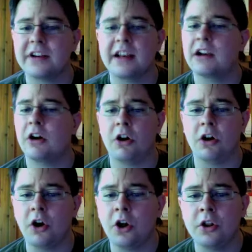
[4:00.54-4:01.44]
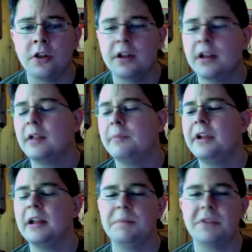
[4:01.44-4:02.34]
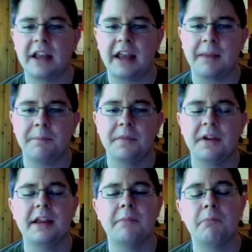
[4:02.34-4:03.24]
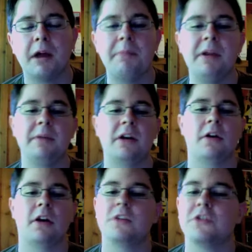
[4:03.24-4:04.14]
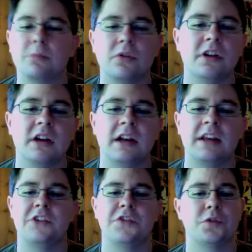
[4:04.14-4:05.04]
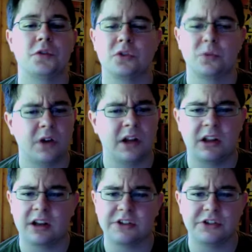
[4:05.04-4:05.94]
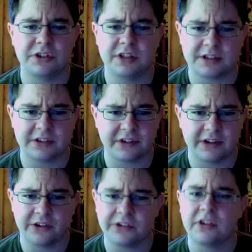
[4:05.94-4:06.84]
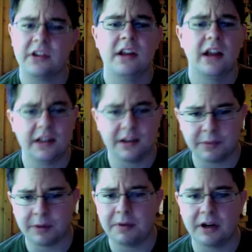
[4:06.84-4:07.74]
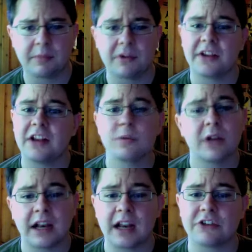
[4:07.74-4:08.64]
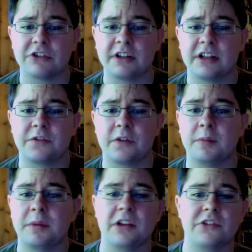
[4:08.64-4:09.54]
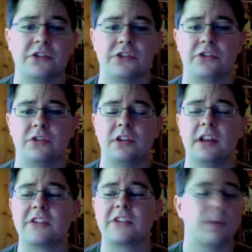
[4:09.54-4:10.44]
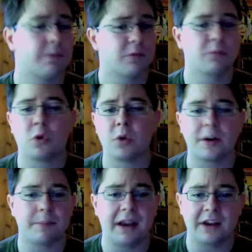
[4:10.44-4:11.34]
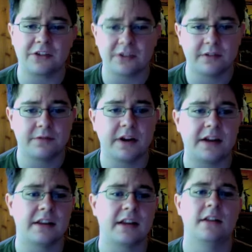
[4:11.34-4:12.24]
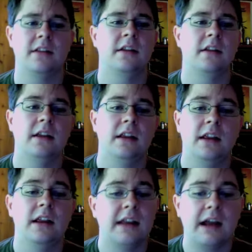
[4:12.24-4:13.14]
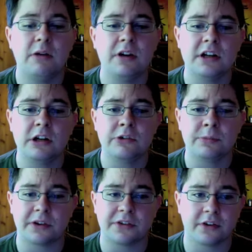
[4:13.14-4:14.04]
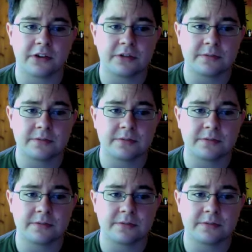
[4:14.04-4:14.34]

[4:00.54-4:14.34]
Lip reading: at all, pick up the game. It might be a bit hard. Just put it on easy for a little while until you get the skills, and then bump it up, because that's when it actually gets fun, because it's a quicker paced fight then. Now on to Ghostbusters.